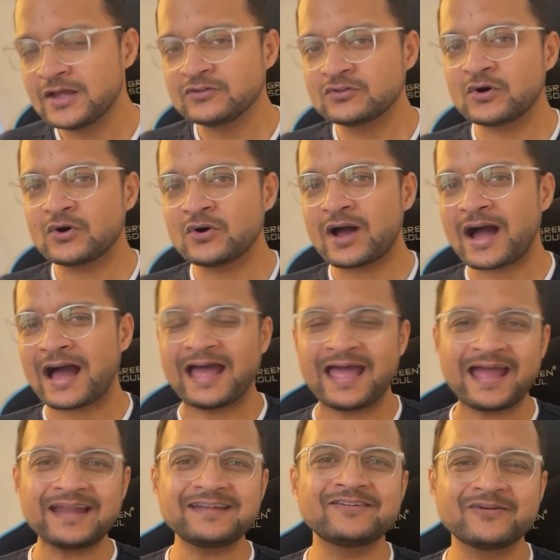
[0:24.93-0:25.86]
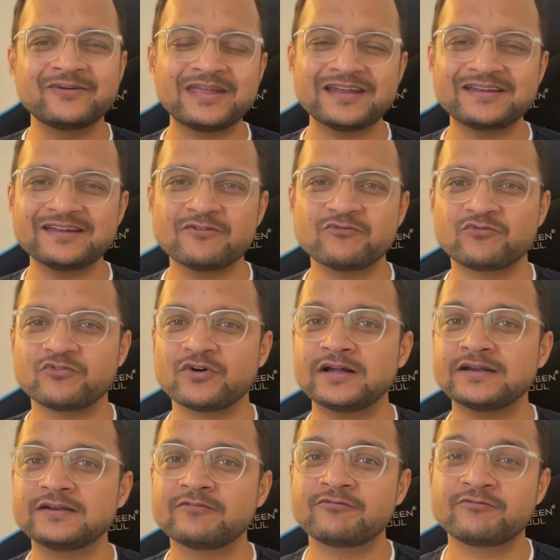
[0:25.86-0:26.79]
So I had created
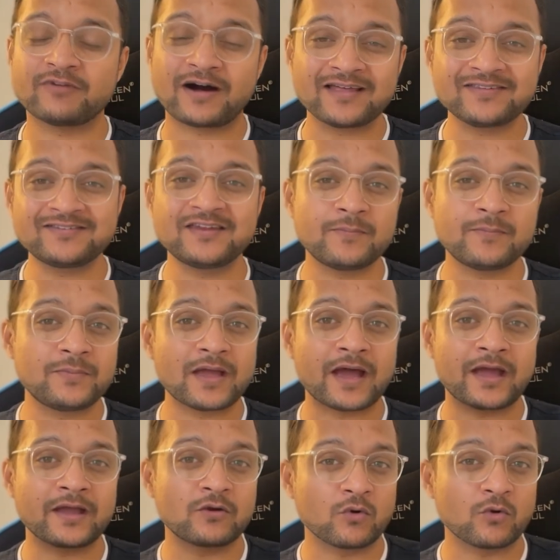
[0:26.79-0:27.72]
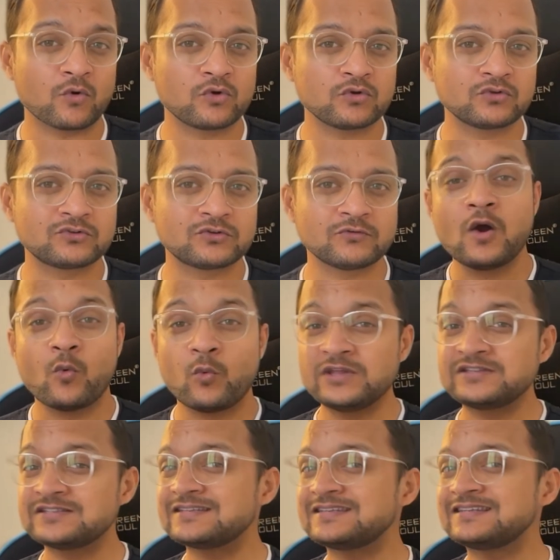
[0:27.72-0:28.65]
one fast API course,
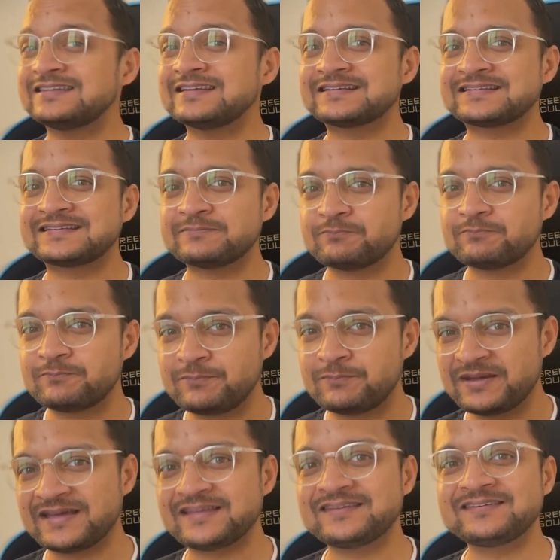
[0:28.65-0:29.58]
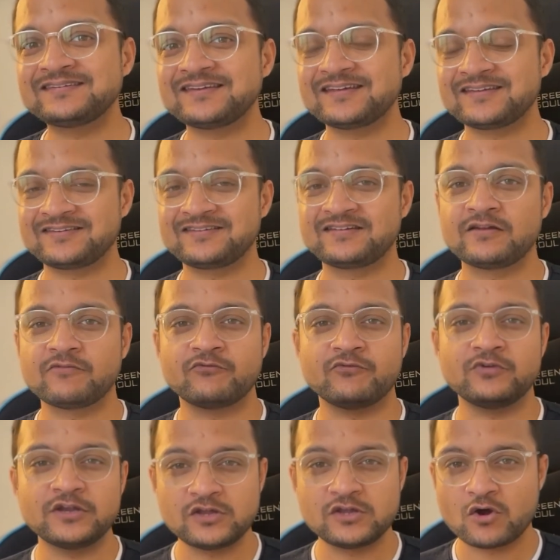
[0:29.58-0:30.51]
which is the bestest
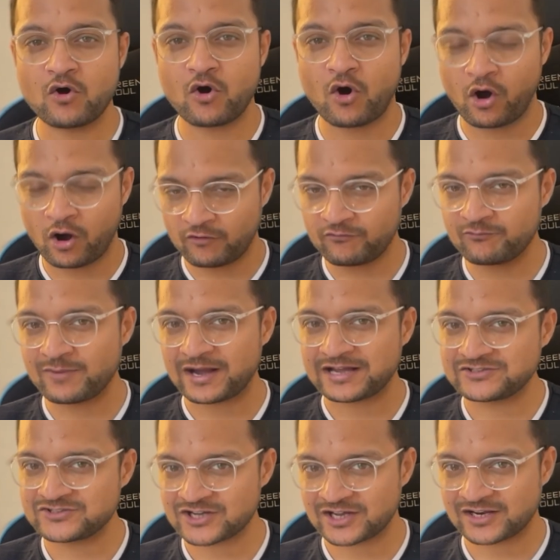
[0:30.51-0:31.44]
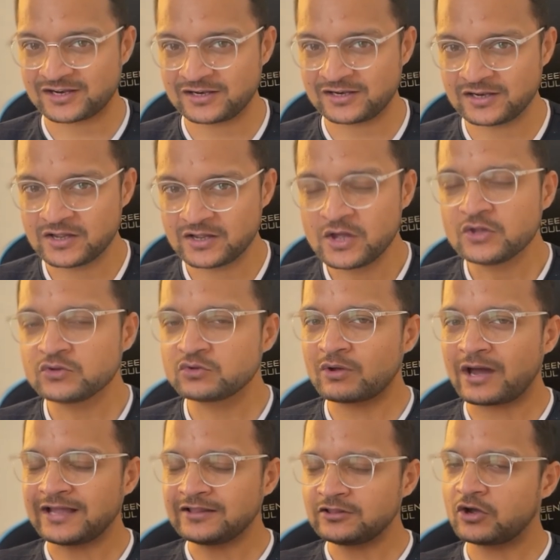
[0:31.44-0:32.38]
video of my channel. So
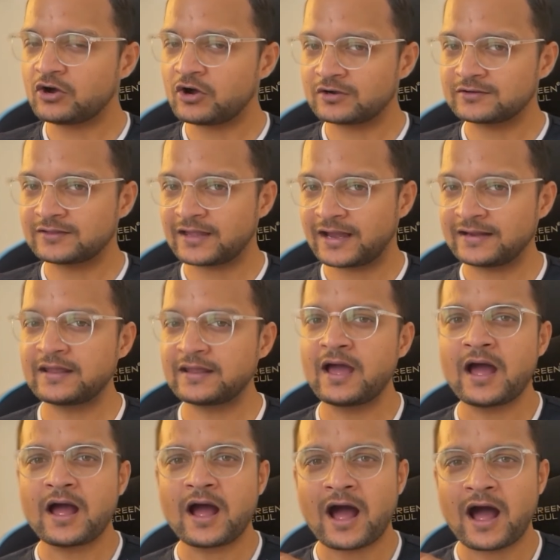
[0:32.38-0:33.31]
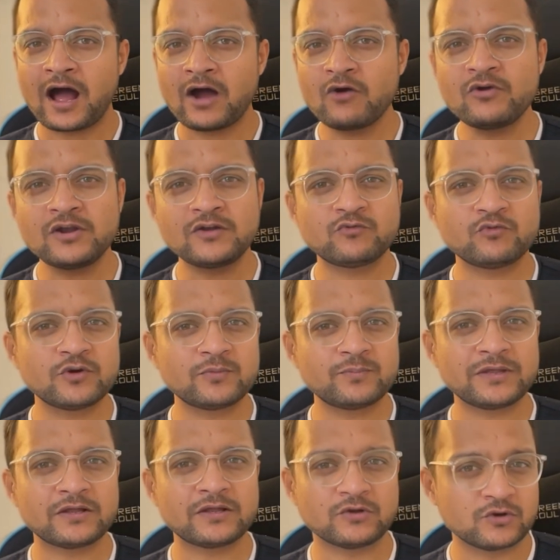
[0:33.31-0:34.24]
I thought that how it would
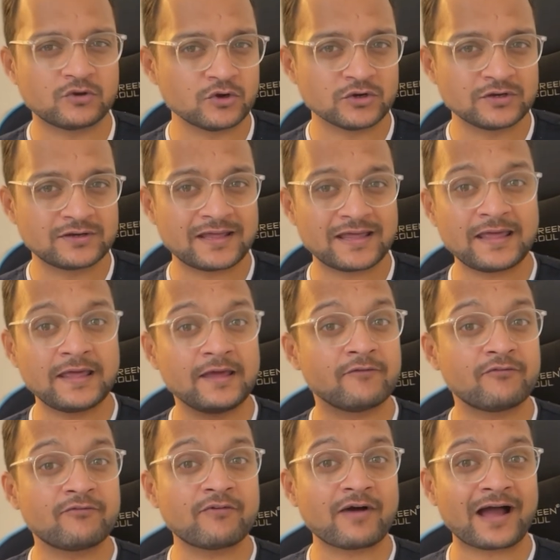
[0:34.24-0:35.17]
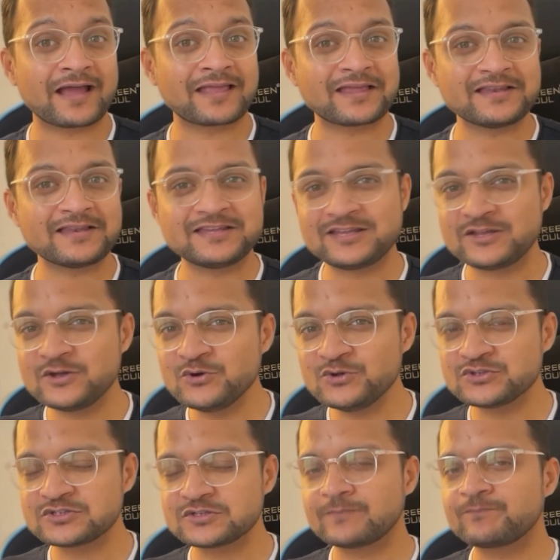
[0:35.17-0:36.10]
be good if I can
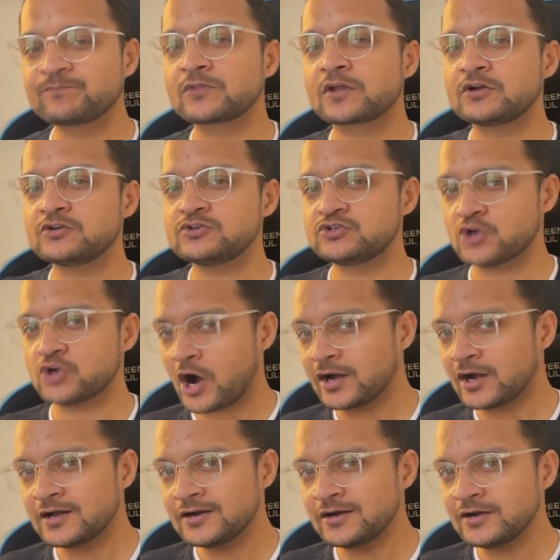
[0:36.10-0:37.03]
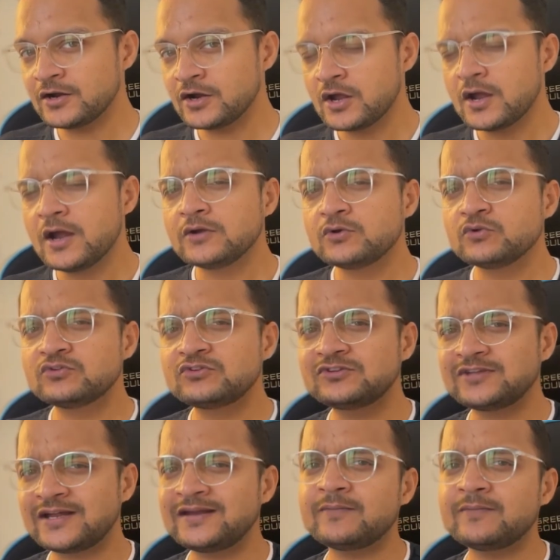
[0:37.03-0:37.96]
use Docker to
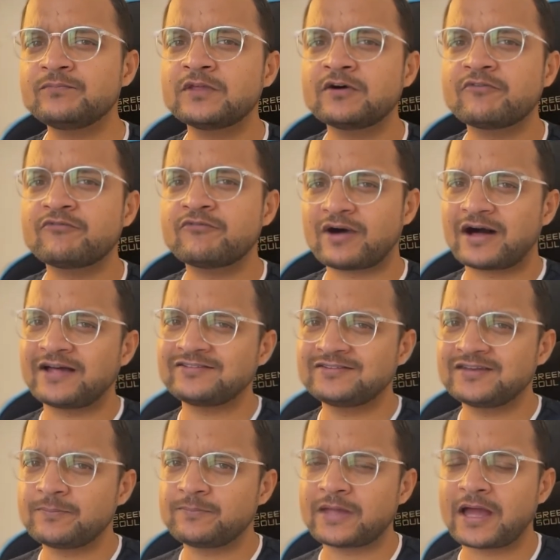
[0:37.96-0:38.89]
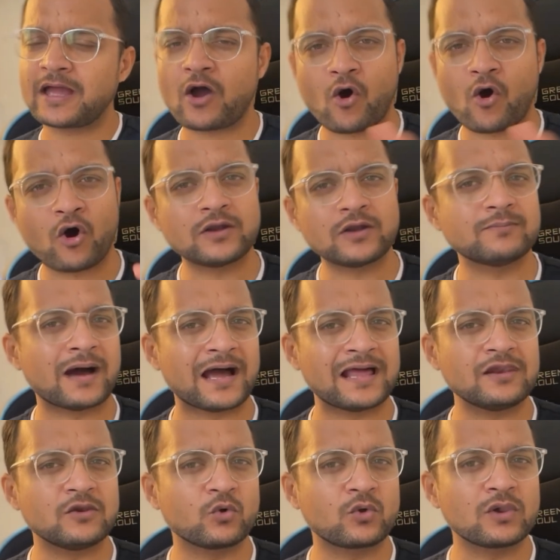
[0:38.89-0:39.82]
set up the fast API on my
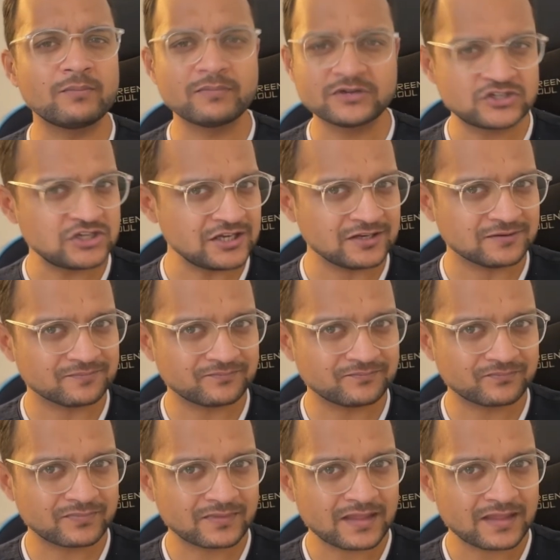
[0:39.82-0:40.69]
local machine.